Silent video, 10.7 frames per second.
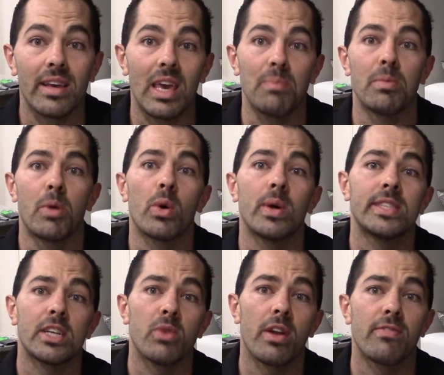keep the
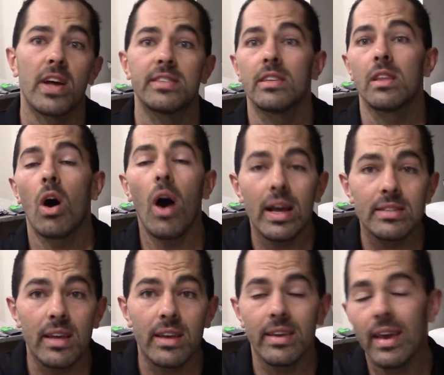monounsaturated fats at the highest
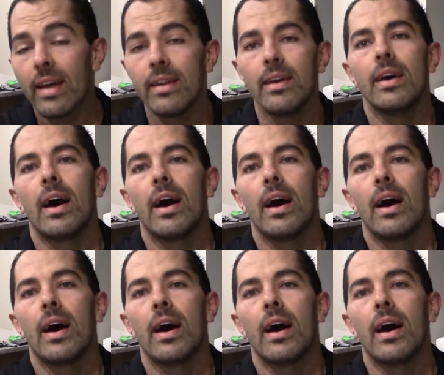they can get.